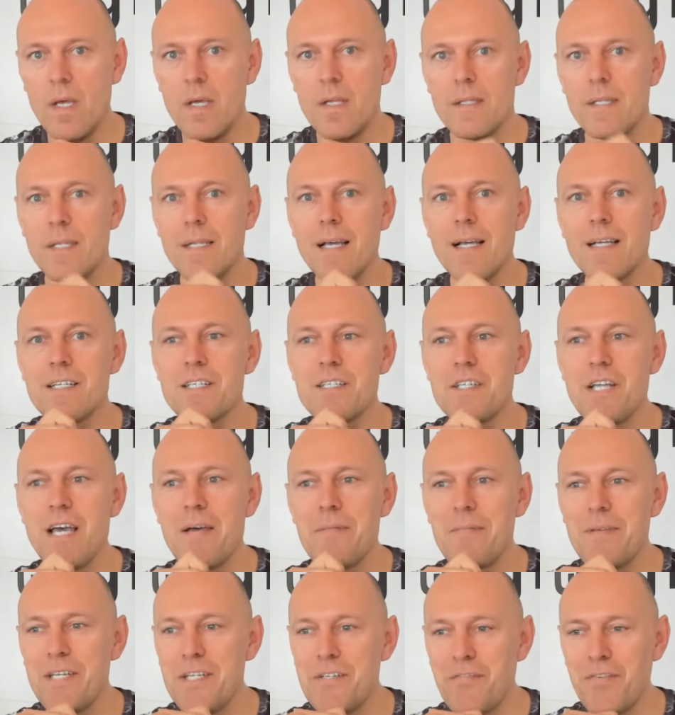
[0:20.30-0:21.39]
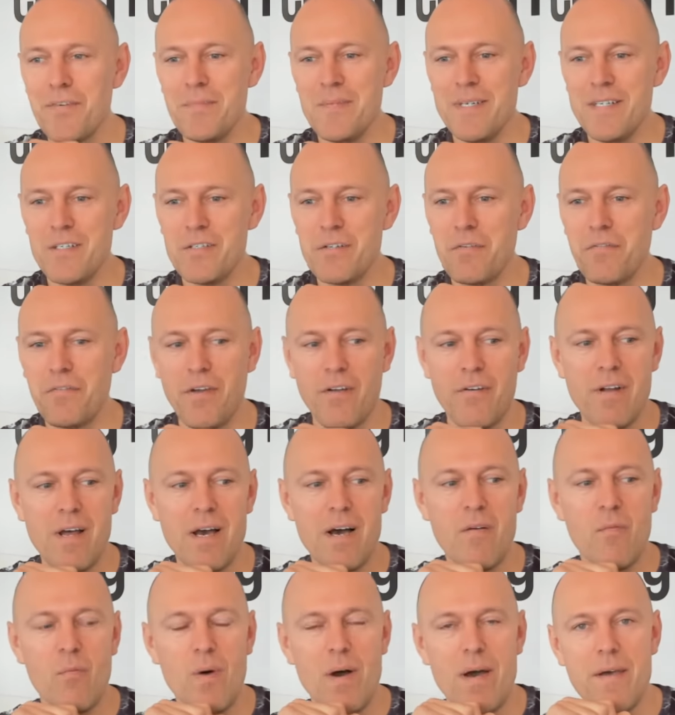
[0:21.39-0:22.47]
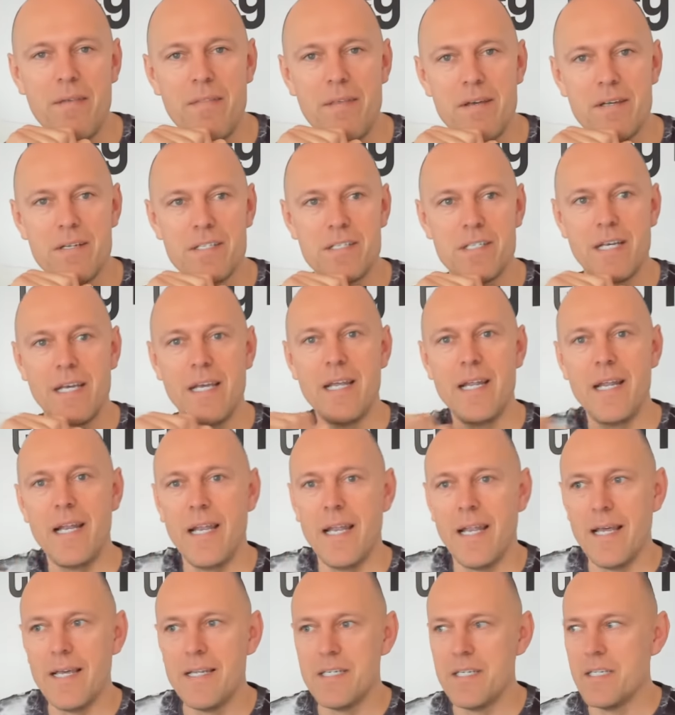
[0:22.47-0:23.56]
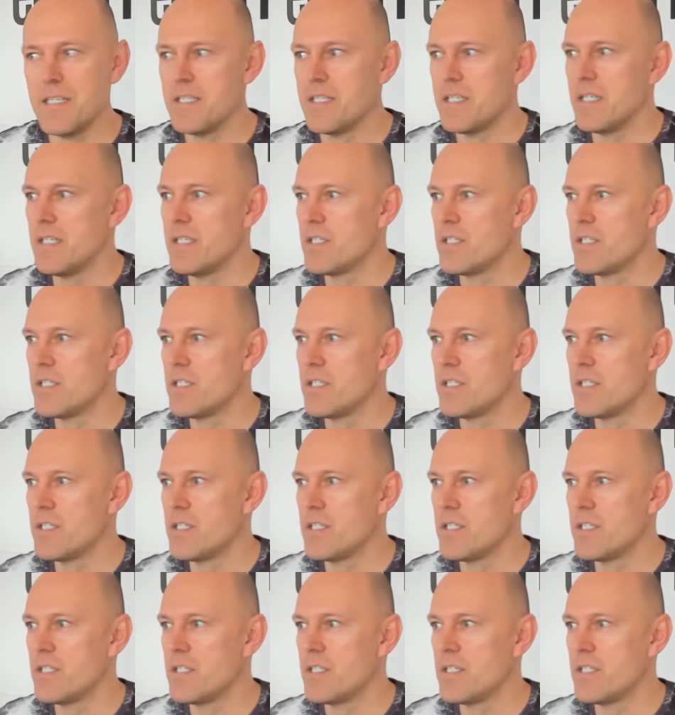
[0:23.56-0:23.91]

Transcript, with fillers: The next step is for me to figure out why there's a latency.